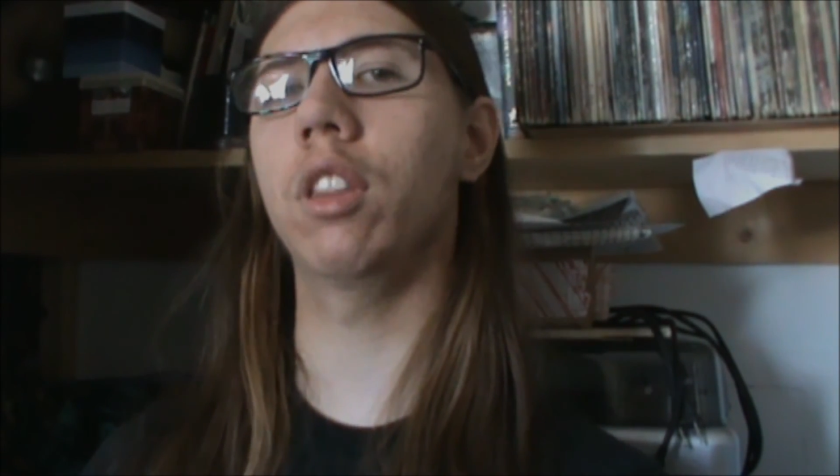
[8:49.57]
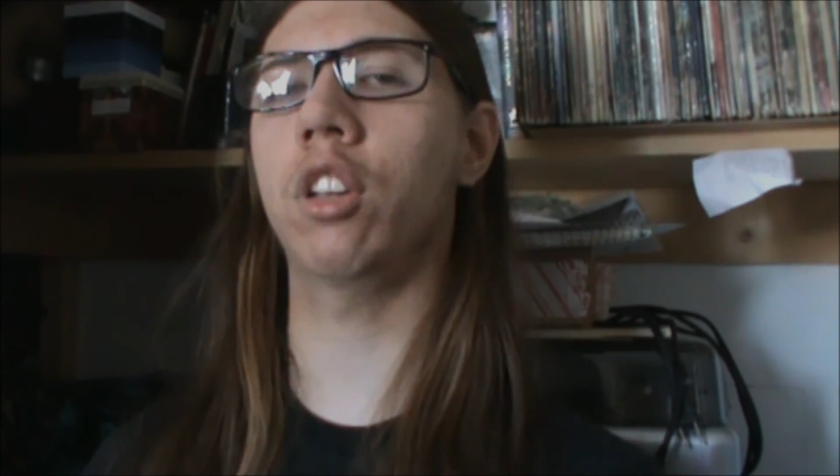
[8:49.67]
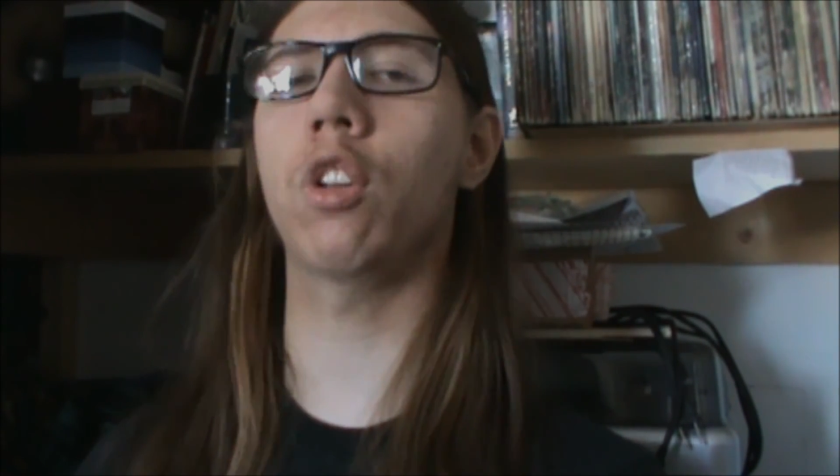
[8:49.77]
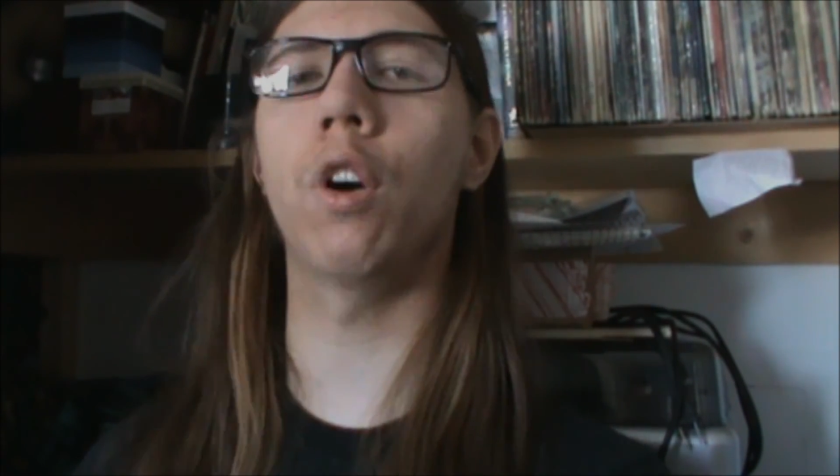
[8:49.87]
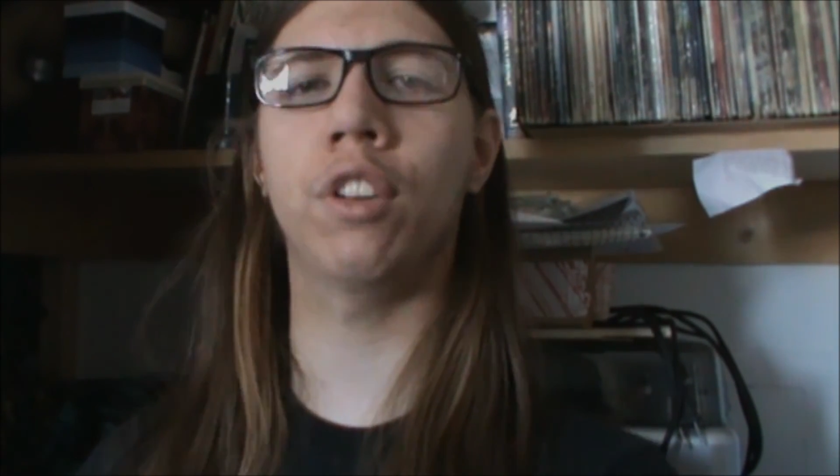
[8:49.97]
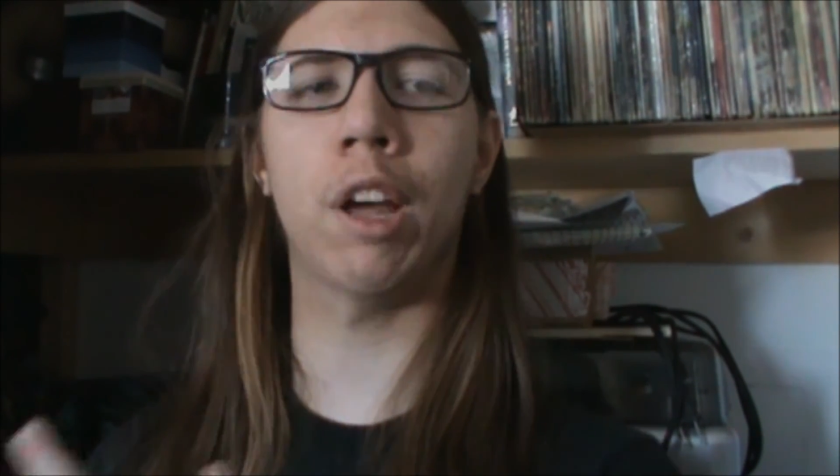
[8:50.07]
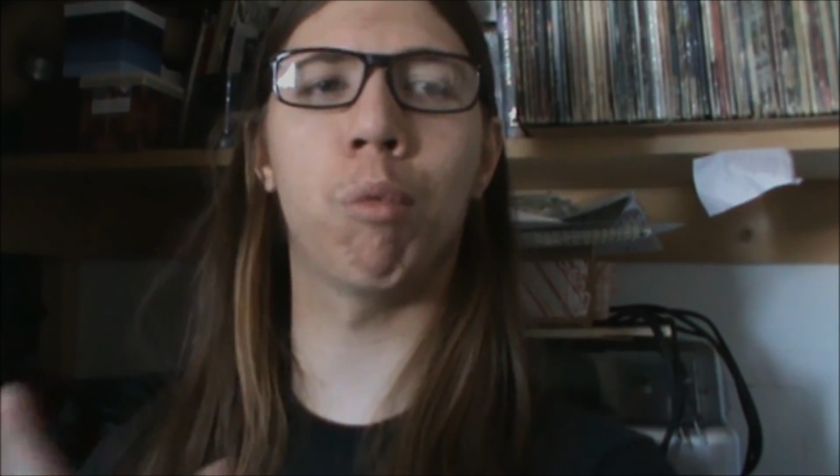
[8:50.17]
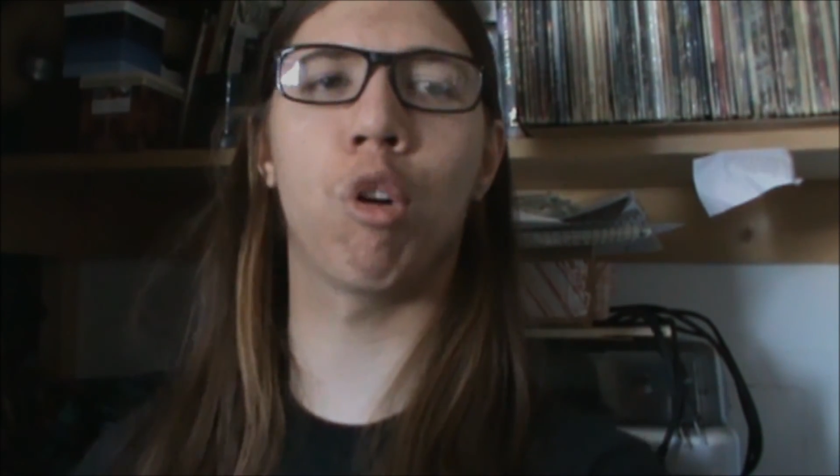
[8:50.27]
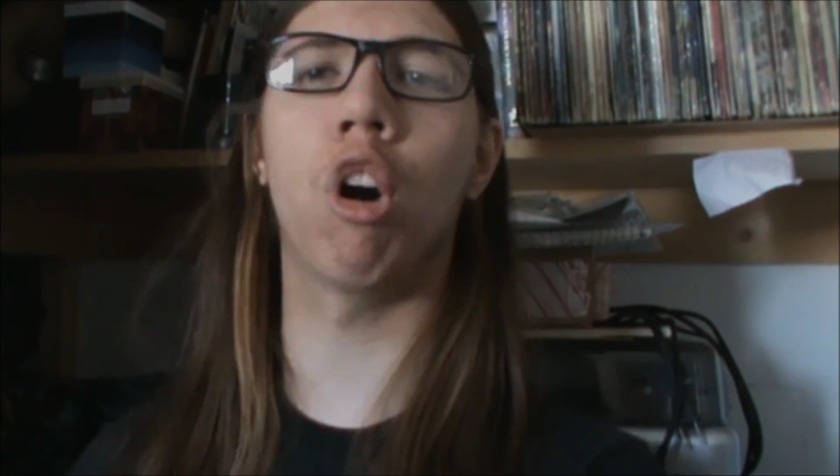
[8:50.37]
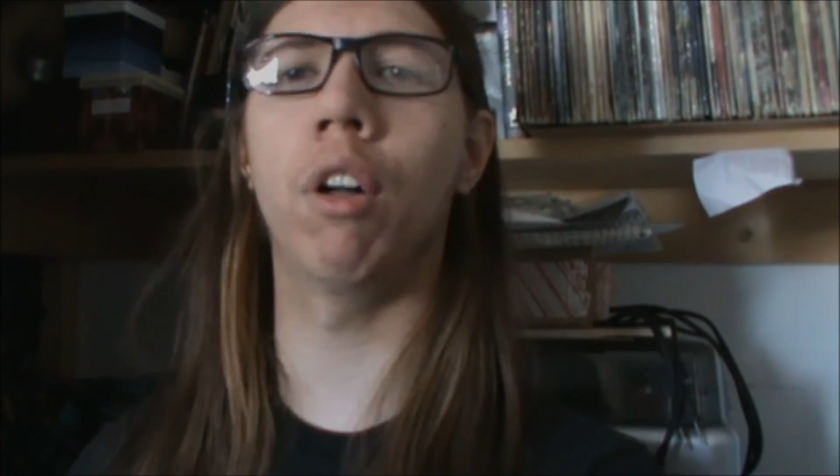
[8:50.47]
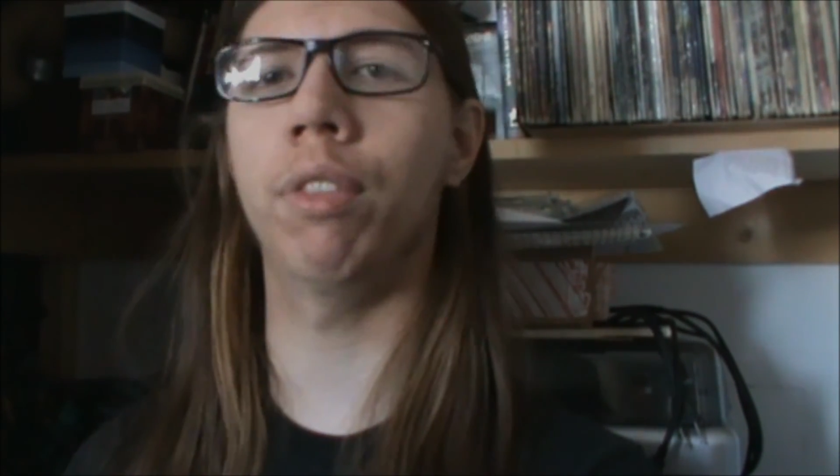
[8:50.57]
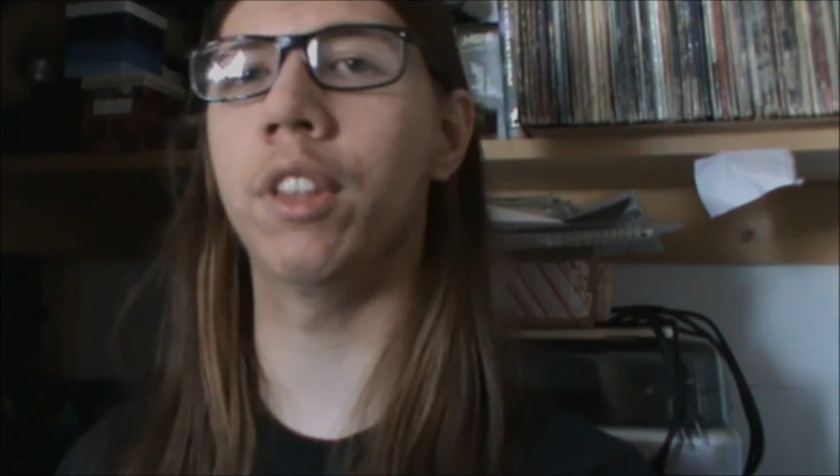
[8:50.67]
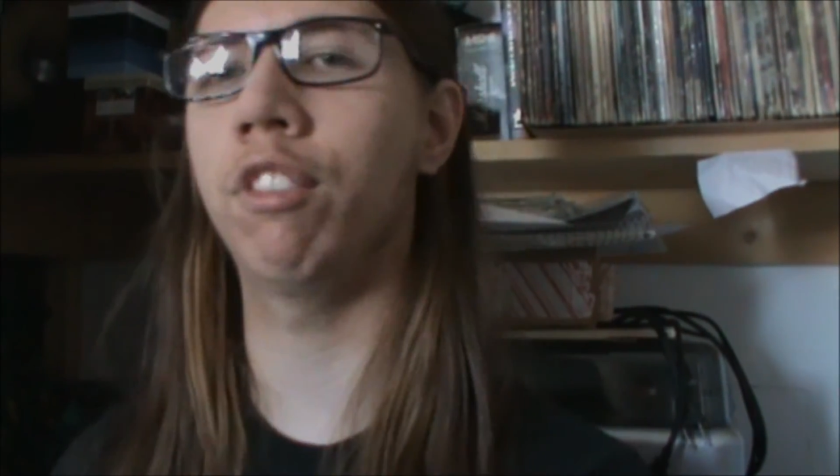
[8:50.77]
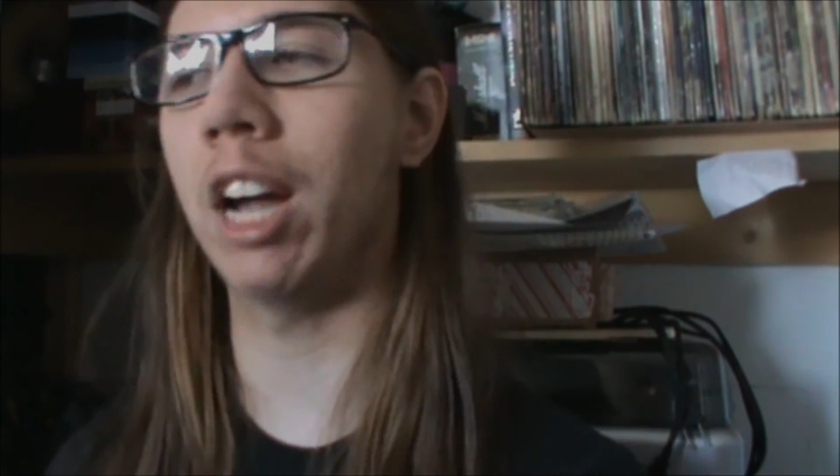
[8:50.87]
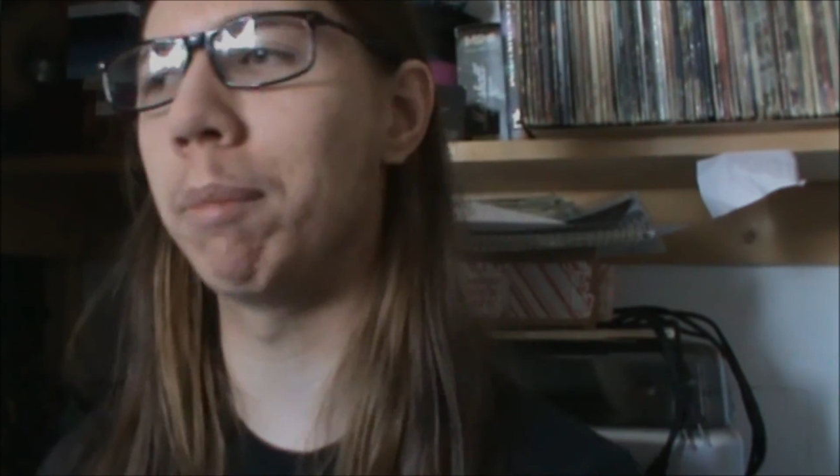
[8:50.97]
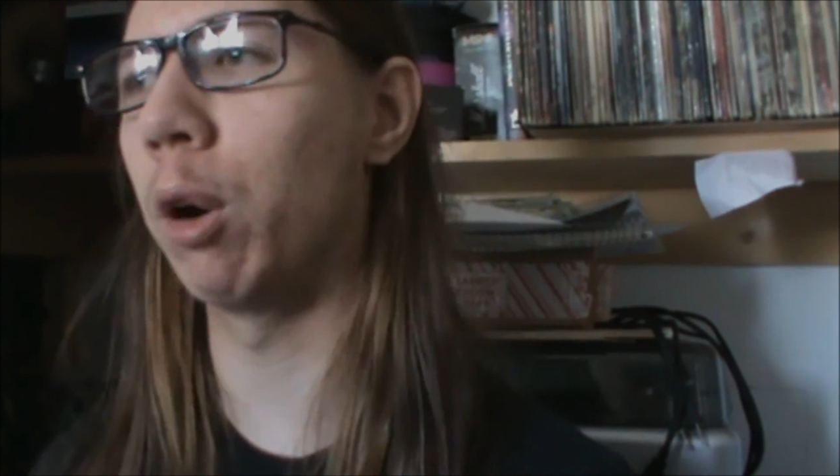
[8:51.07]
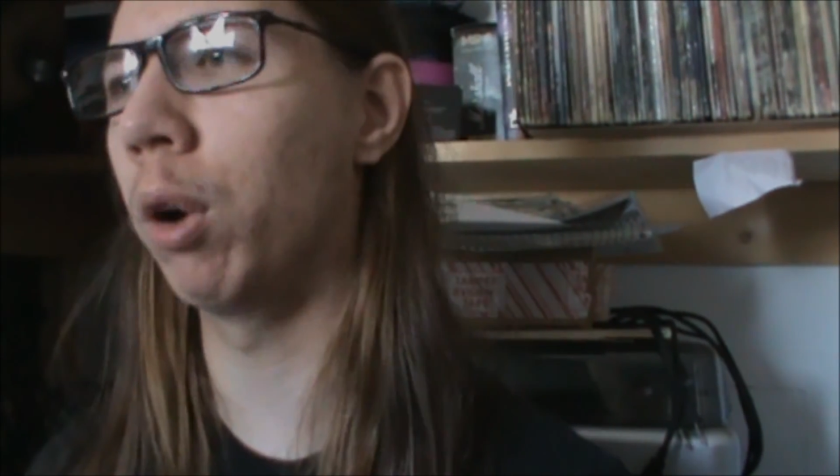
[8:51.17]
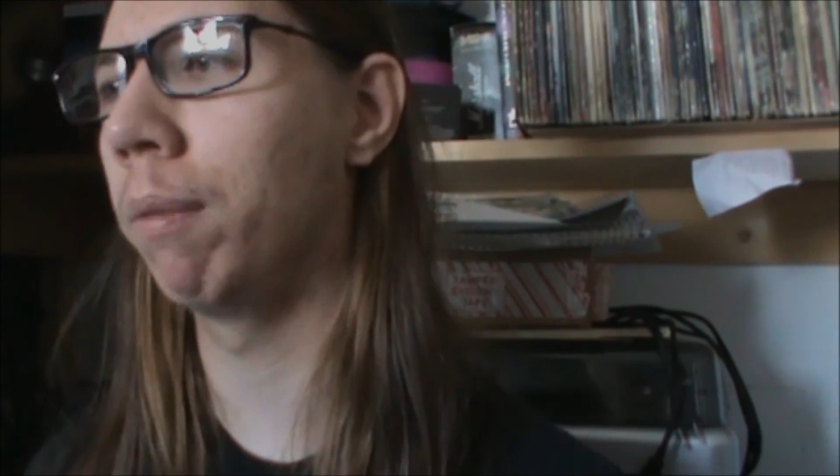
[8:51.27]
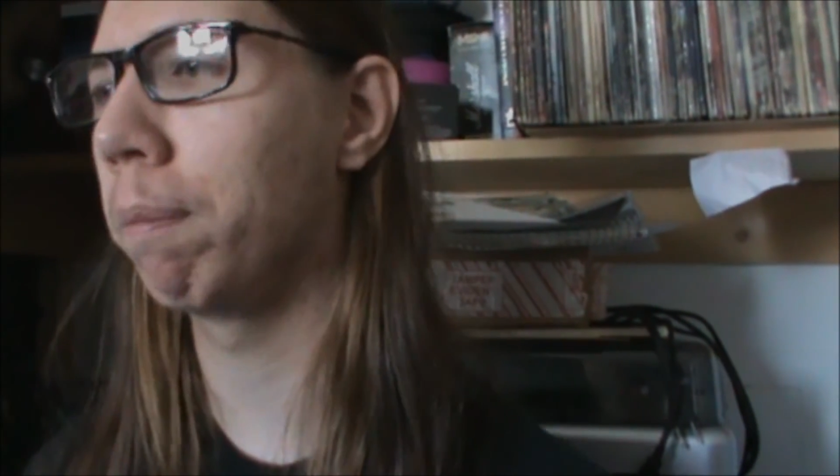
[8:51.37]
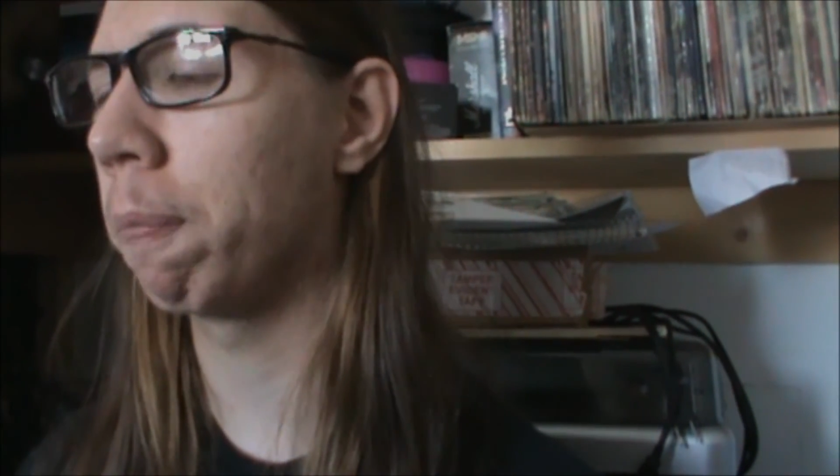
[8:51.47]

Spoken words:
the songs that were on the demo.